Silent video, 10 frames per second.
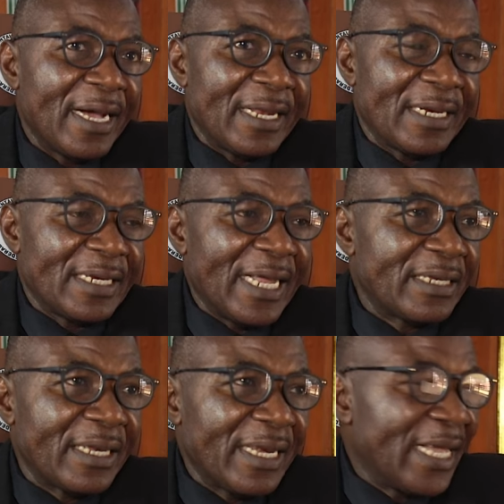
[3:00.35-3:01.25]
and that
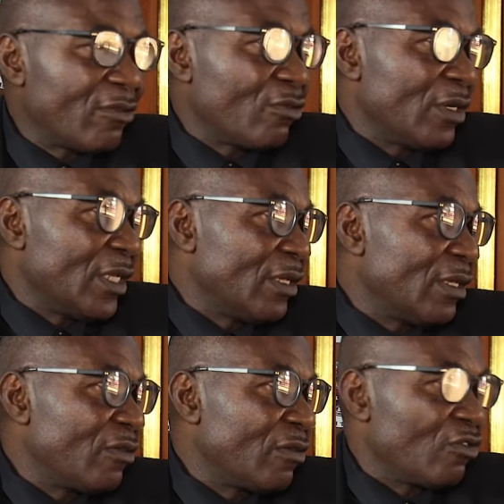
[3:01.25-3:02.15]
led to the
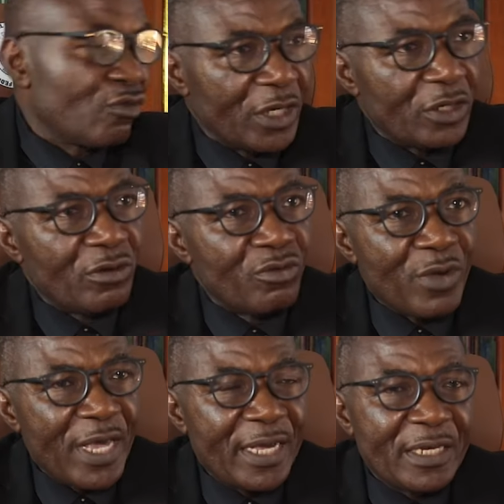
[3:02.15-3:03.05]
situation
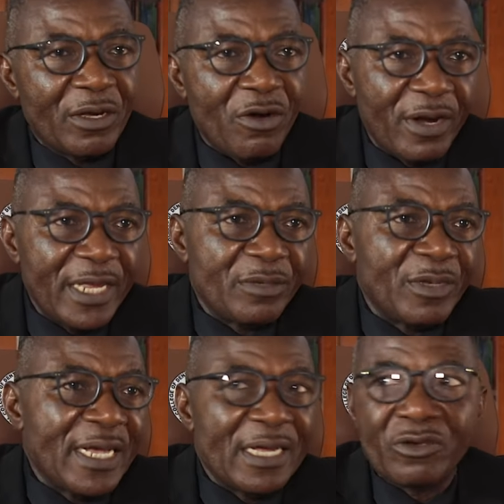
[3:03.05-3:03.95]
where the college
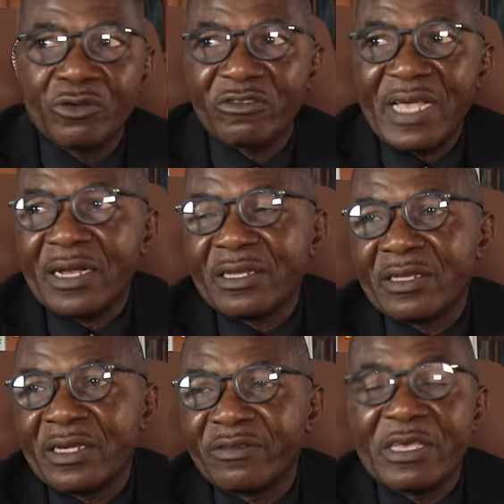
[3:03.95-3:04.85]
began to
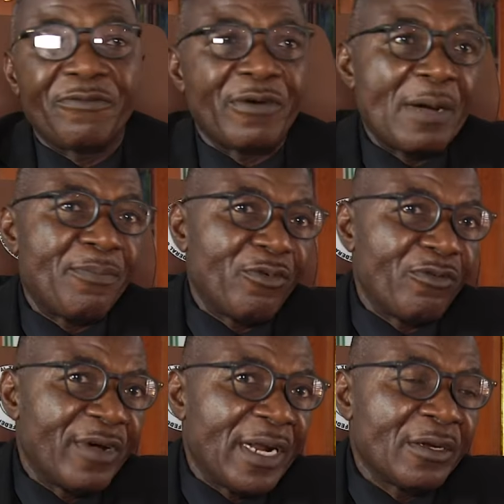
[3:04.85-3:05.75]
seek for
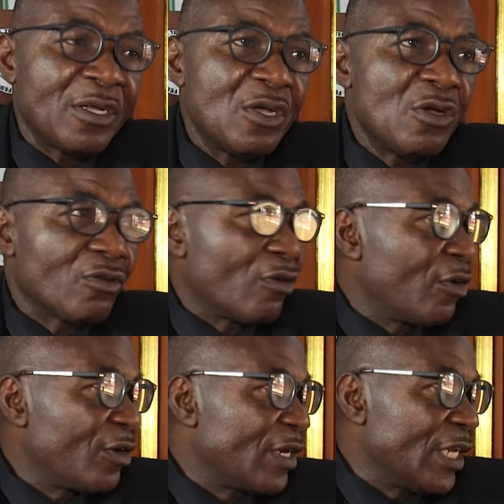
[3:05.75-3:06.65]
approval to
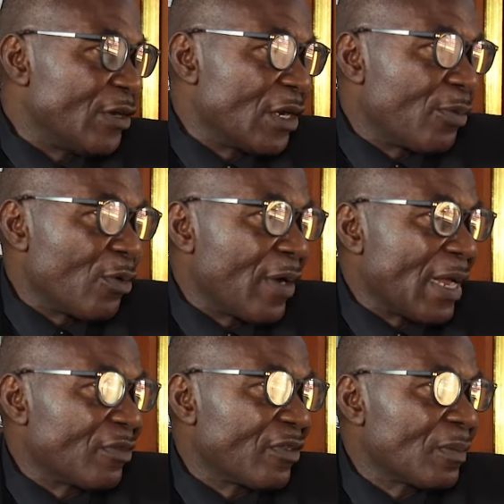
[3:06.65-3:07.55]
run degree
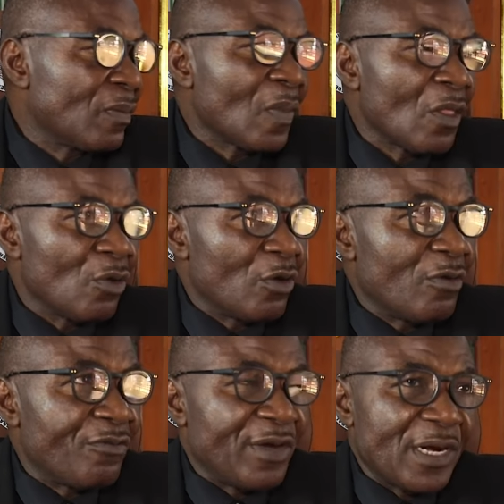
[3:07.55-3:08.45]
programs. You
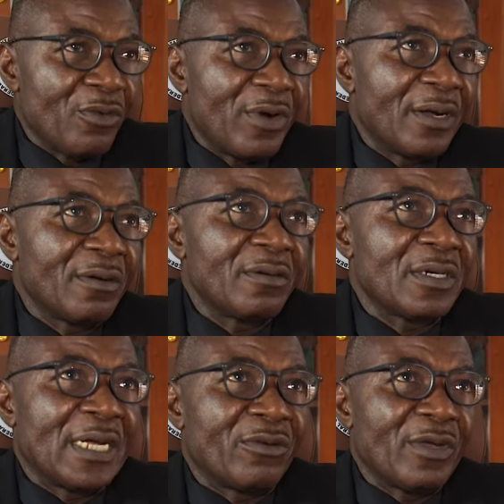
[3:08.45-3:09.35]
know very well
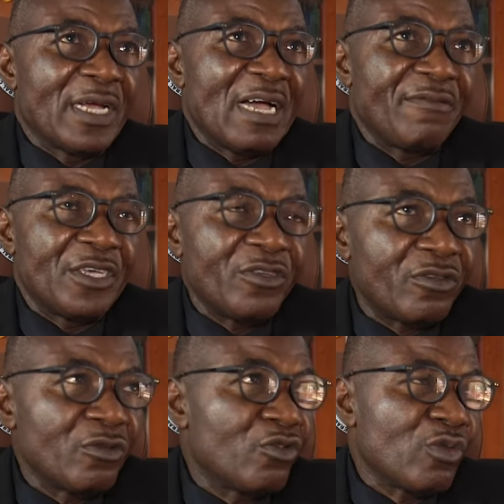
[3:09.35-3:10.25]
that we have
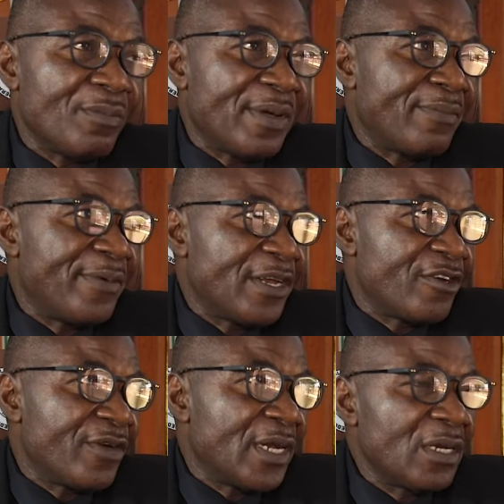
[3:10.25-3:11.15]
issues with brain
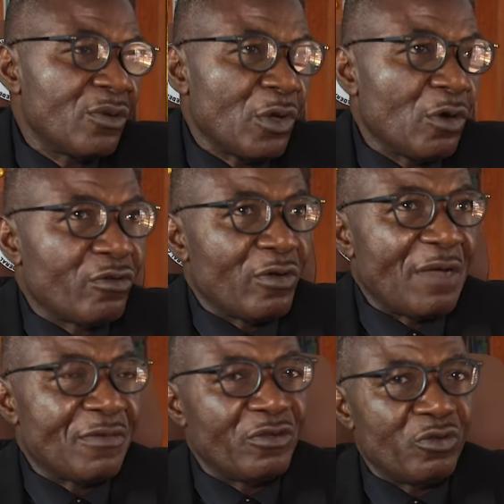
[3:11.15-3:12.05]
drain. We also
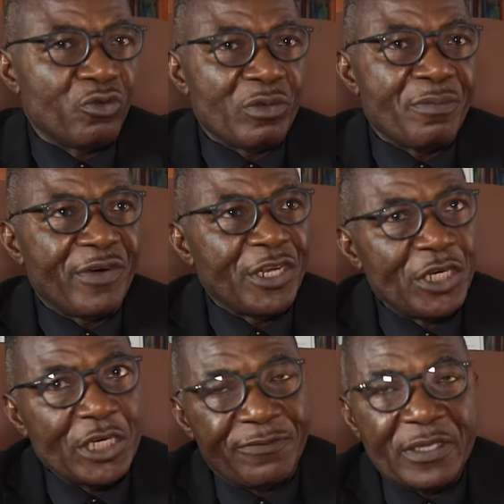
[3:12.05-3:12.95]
have issues with brain
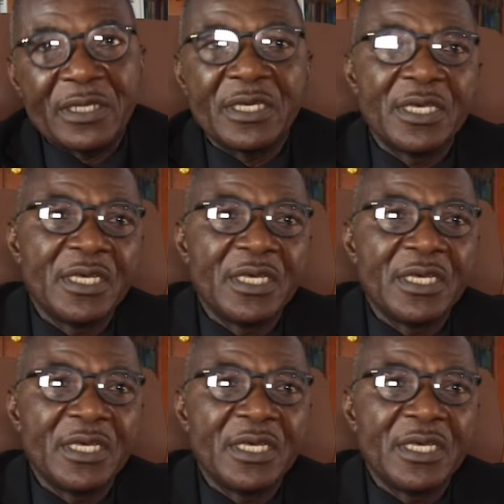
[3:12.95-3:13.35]
shift.